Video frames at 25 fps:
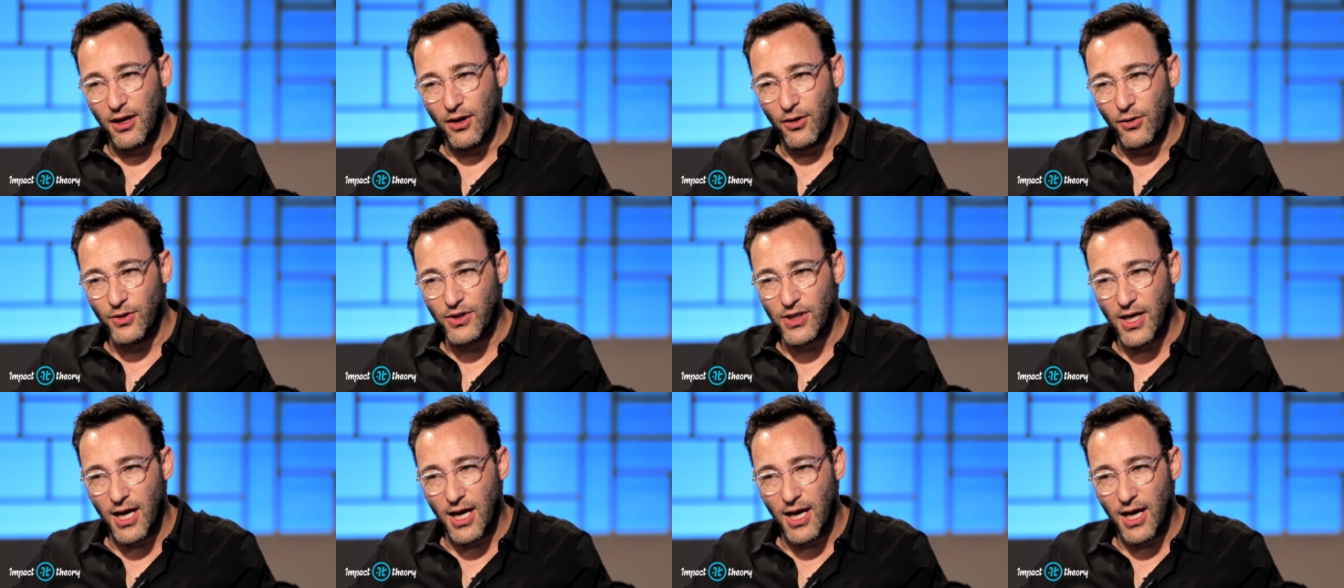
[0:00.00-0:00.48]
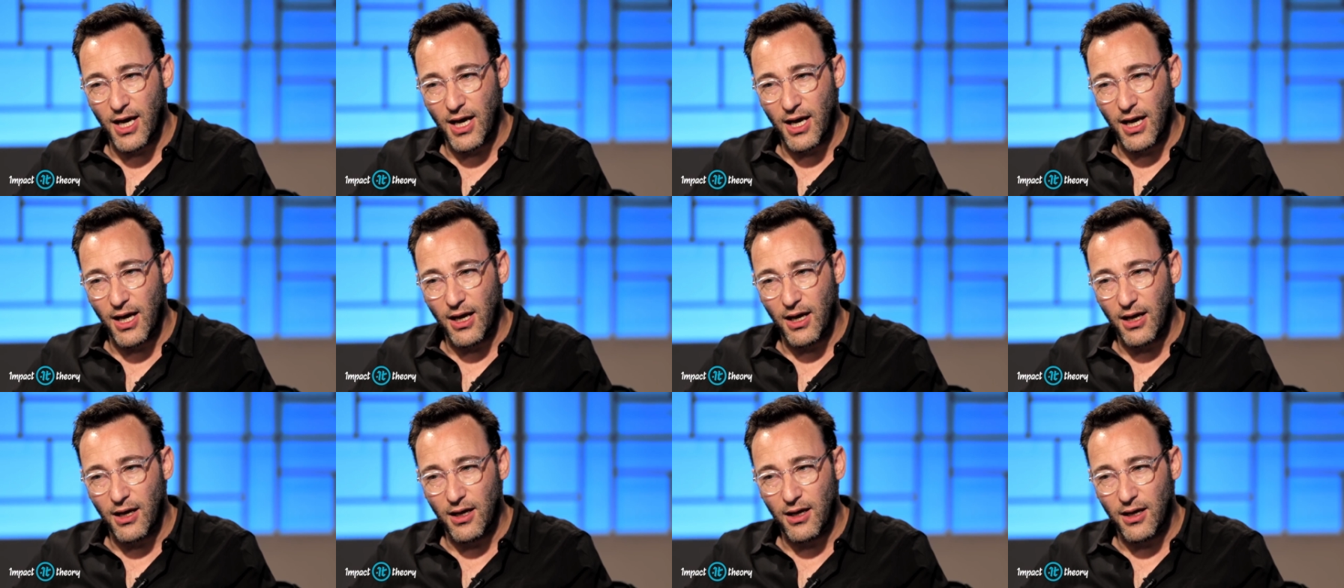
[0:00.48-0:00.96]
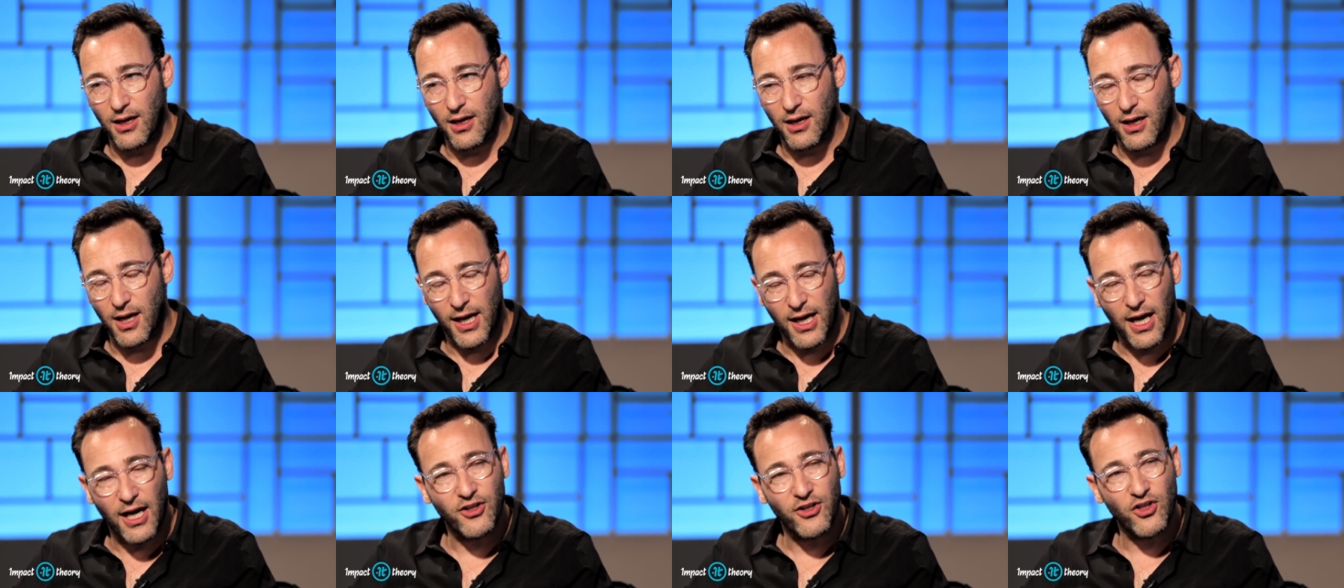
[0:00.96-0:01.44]
who say,
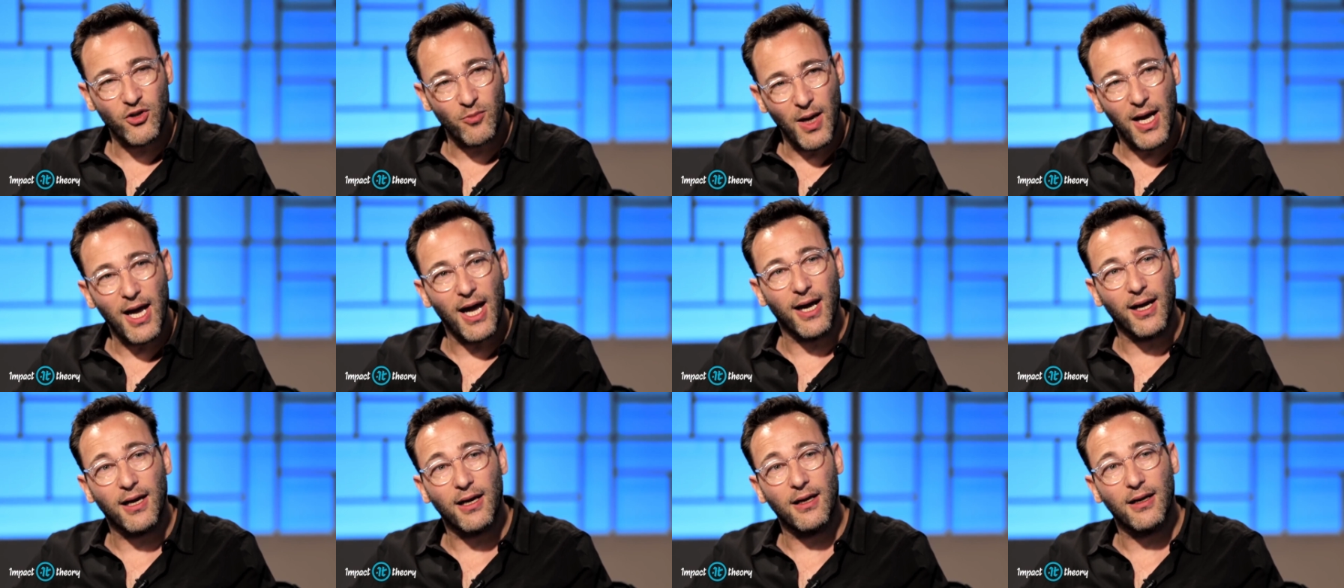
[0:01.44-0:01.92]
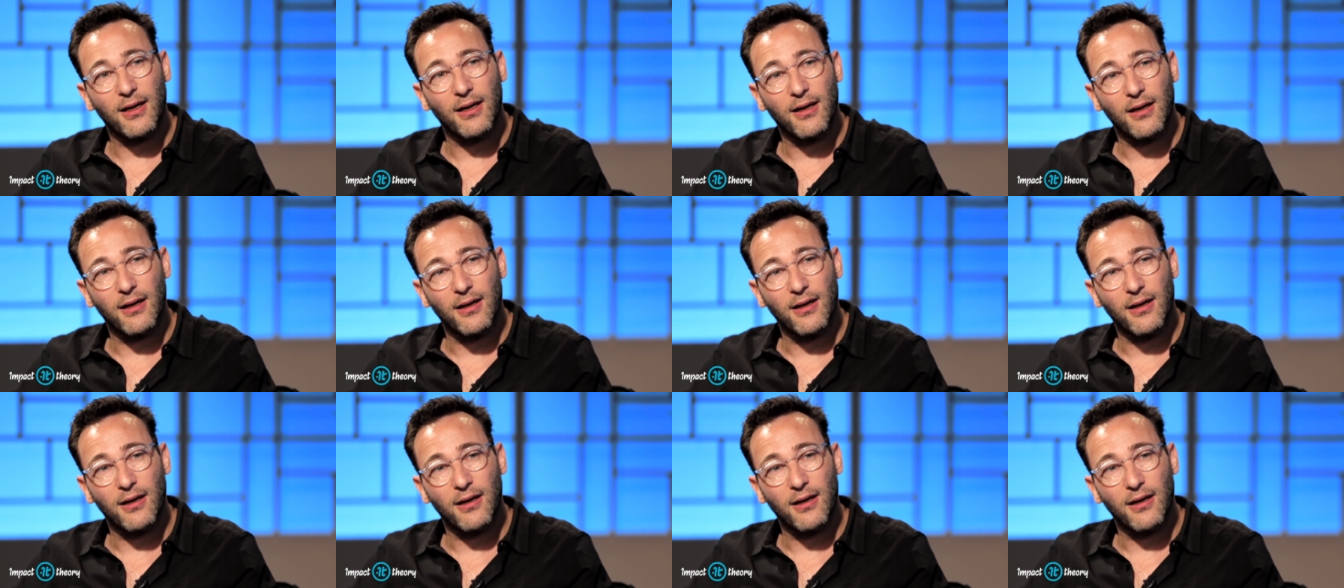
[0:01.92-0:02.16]
I got your back.